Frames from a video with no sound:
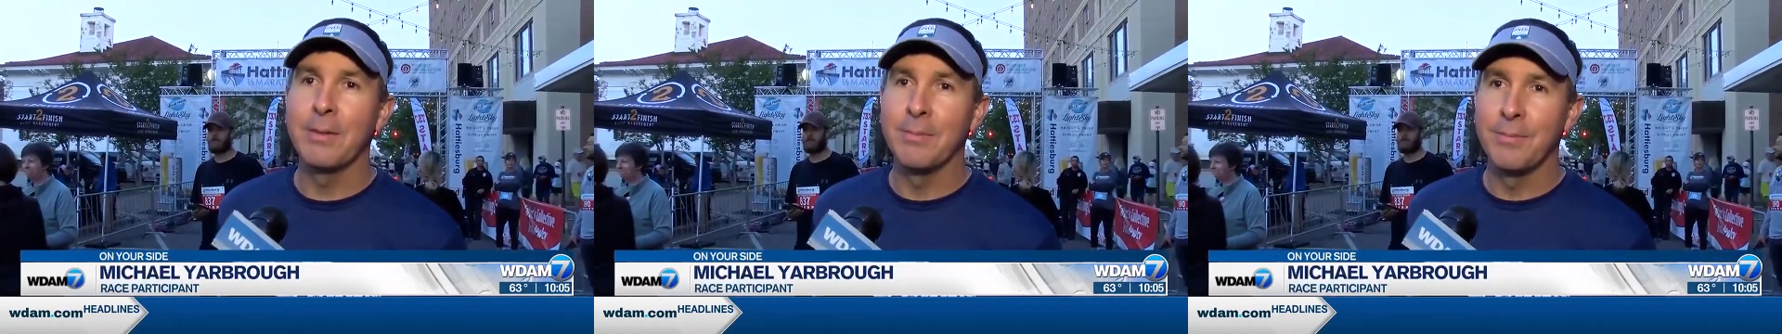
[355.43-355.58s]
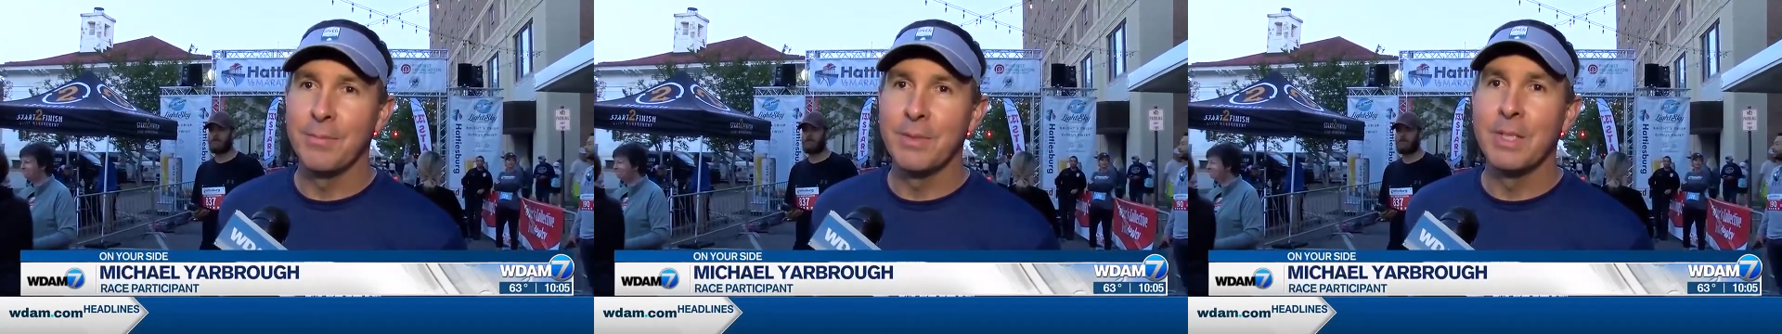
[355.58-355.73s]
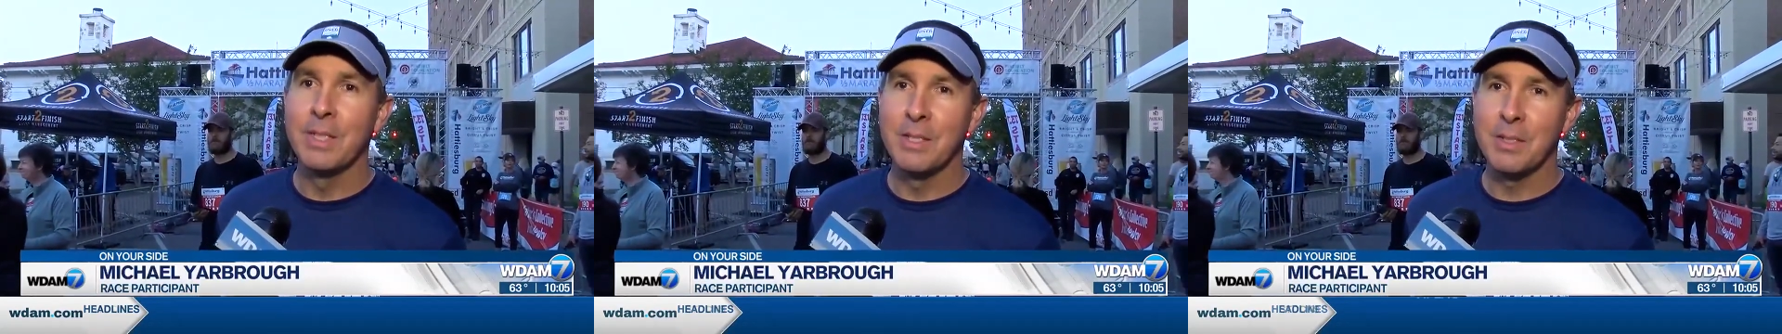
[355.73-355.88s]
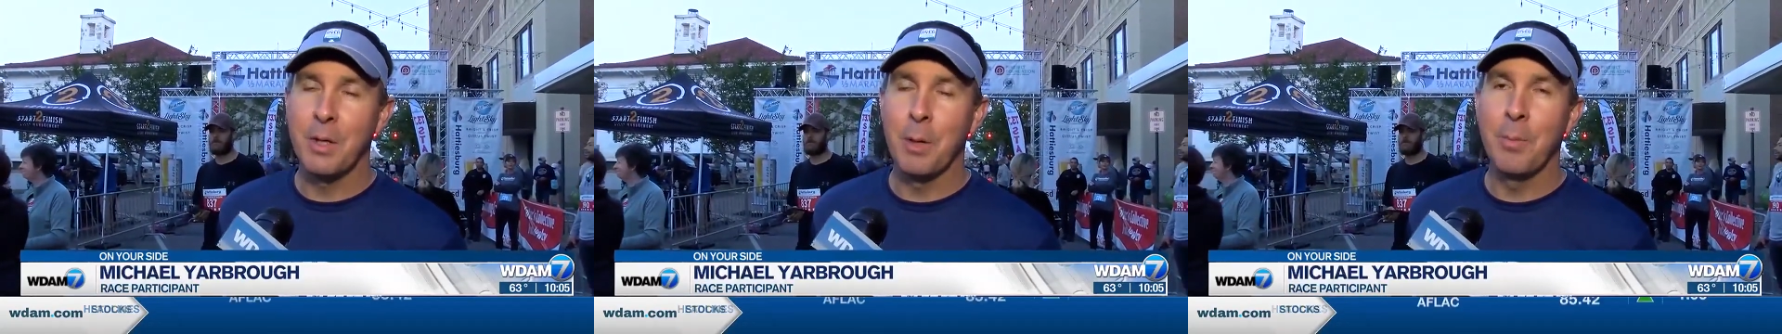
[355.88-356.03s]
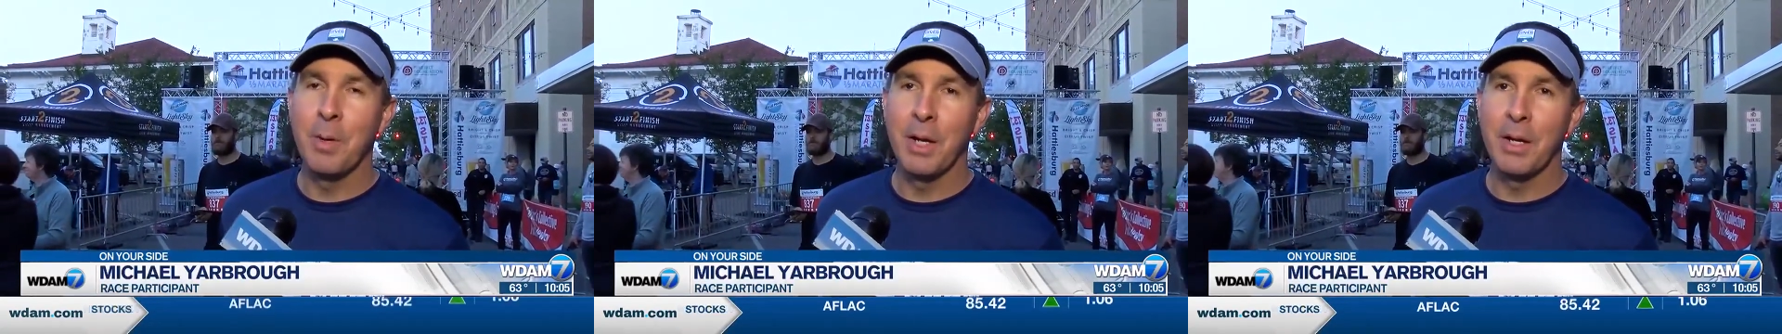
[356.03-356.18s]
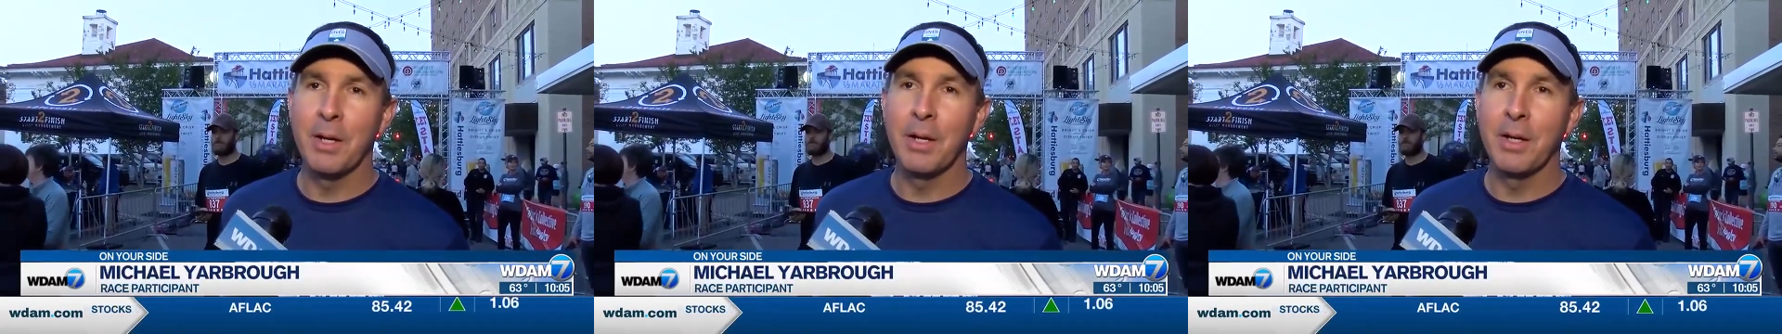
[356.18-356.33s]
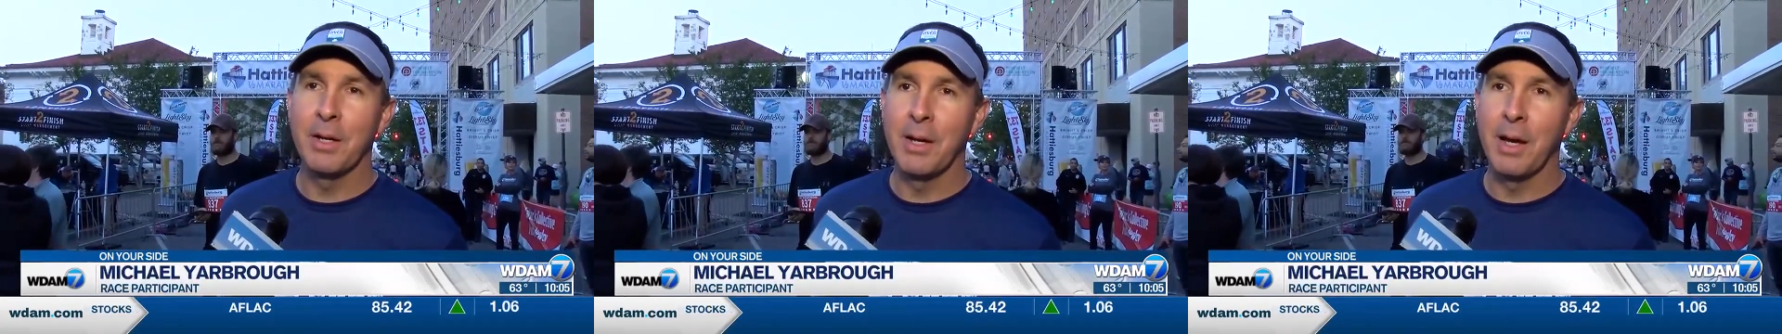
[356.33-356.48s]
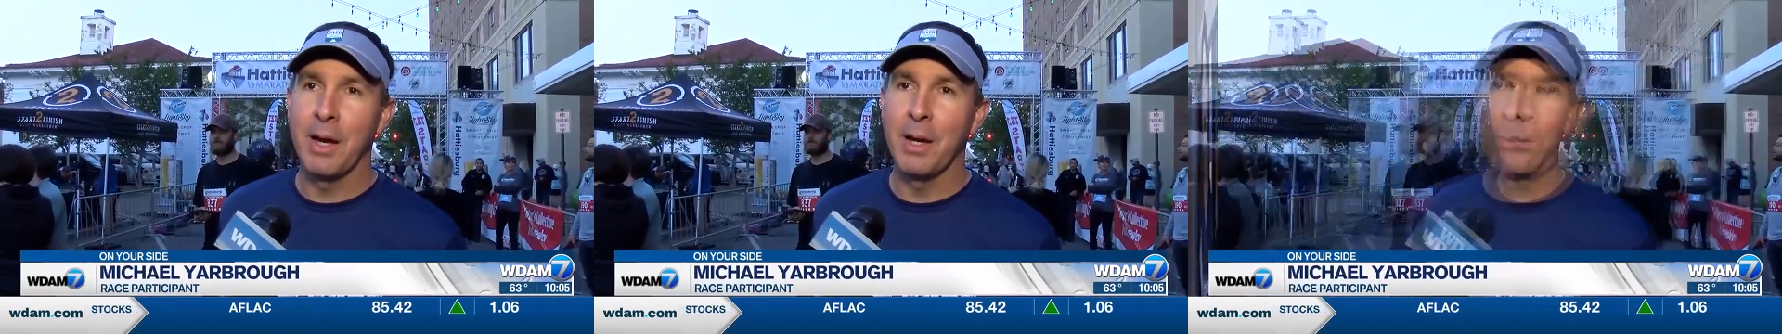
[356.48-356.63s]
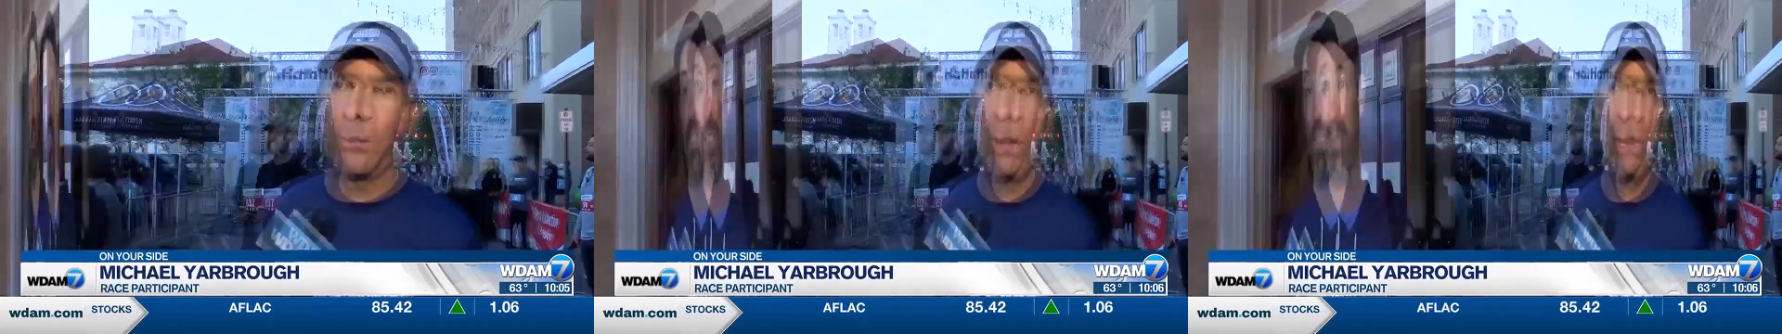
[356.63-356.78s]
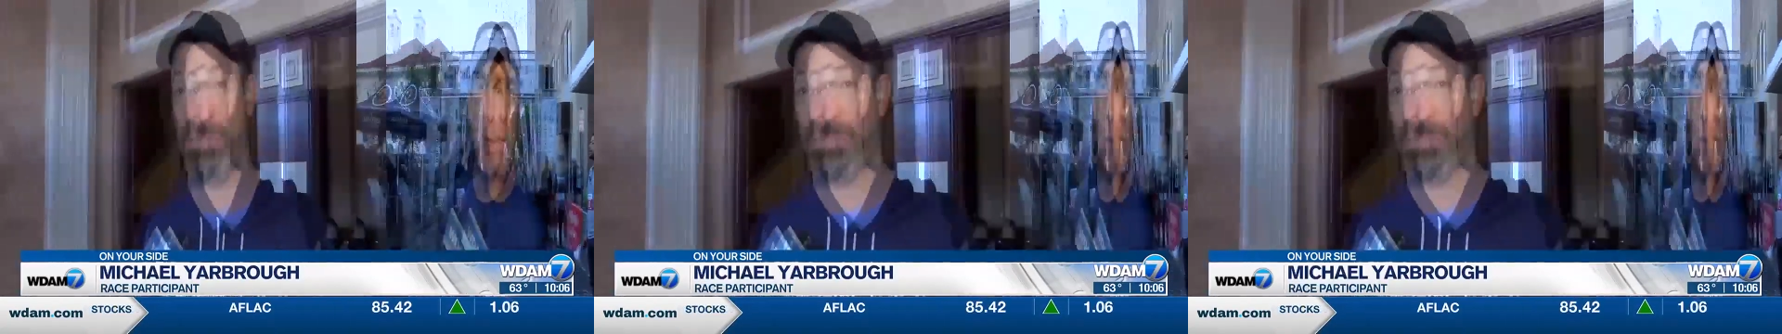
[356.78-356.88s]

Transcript: It's going to be a good day.